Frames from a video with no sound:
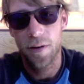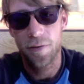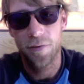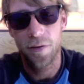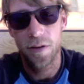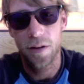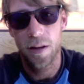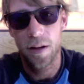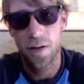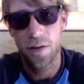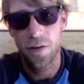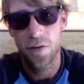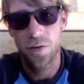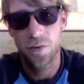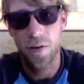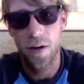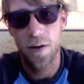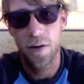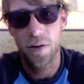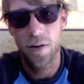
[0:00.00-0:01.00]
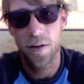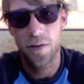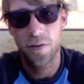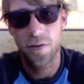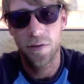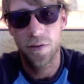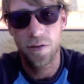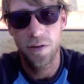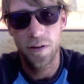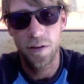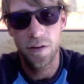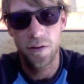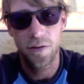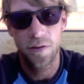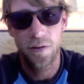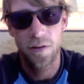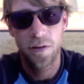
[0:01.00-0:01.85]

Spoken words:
feel like the Strider SnG